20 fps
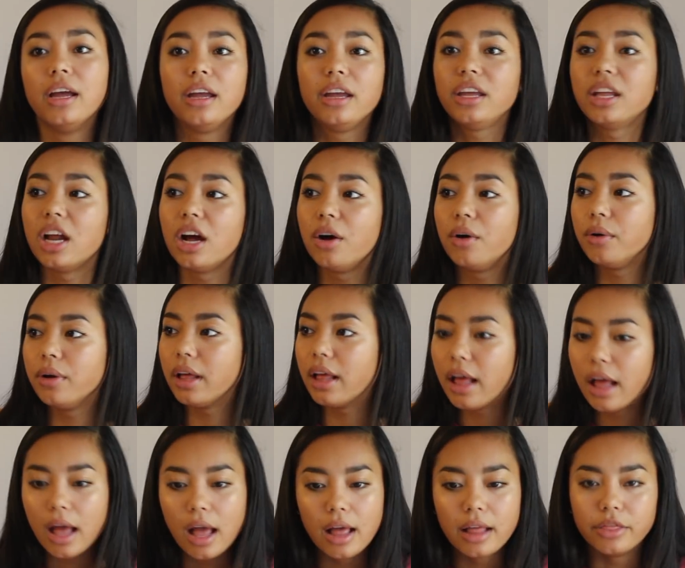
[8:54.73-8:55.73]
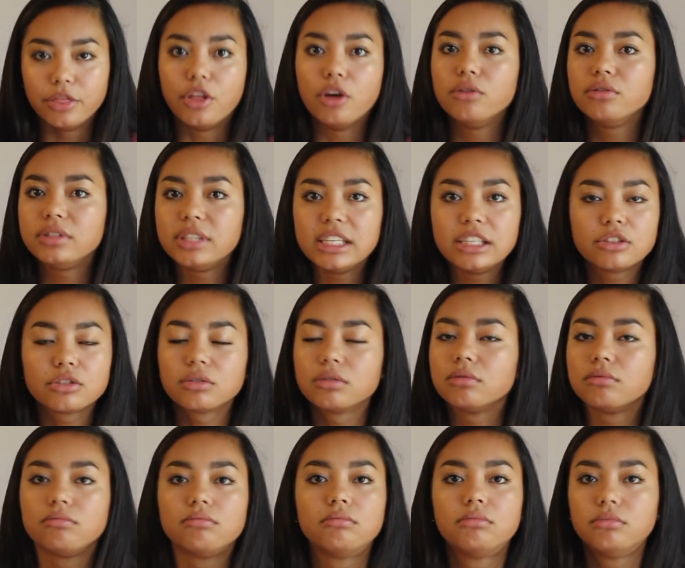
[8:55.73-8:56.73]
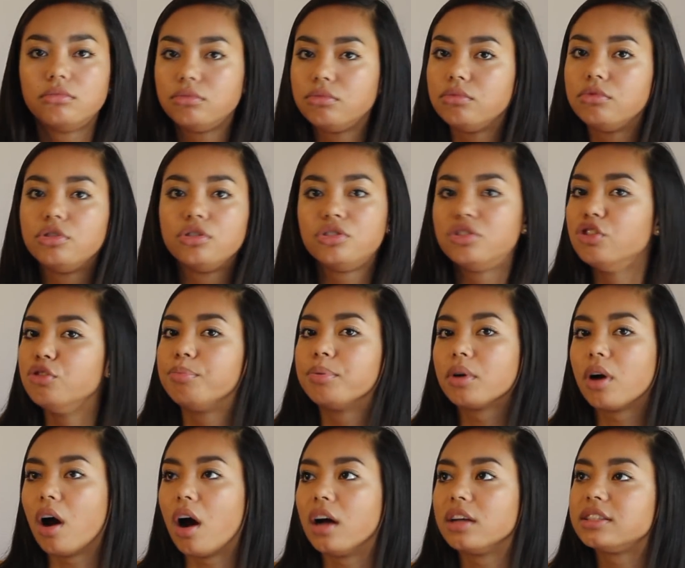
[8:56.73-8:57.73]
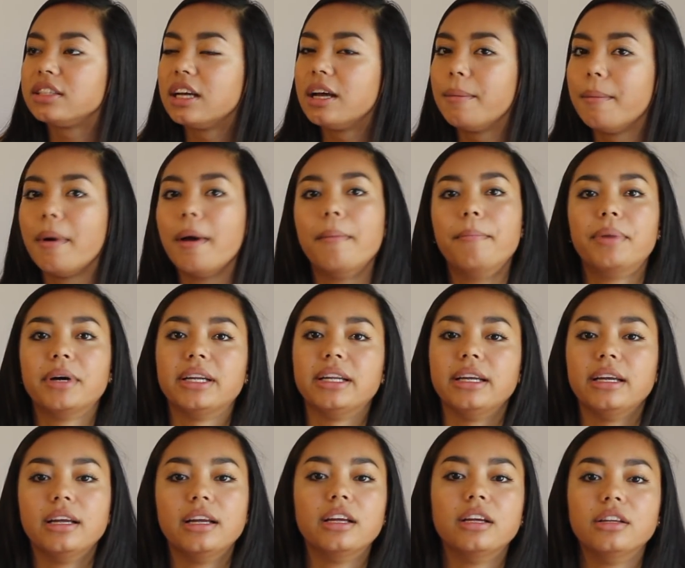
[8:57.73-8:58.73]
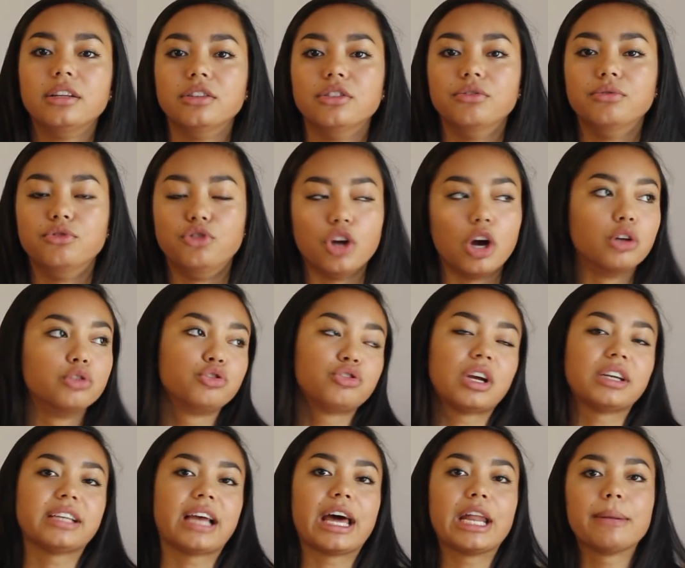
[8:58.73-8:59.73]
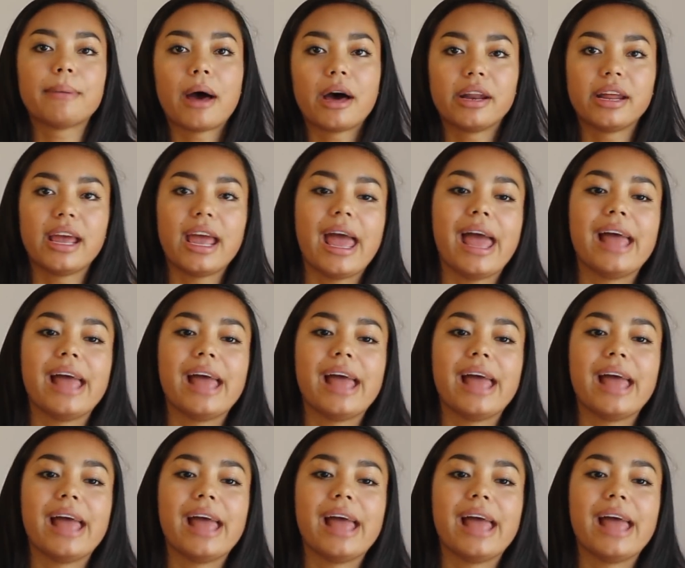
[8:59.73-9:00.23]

Those things are super awesome, but don't stress out about it,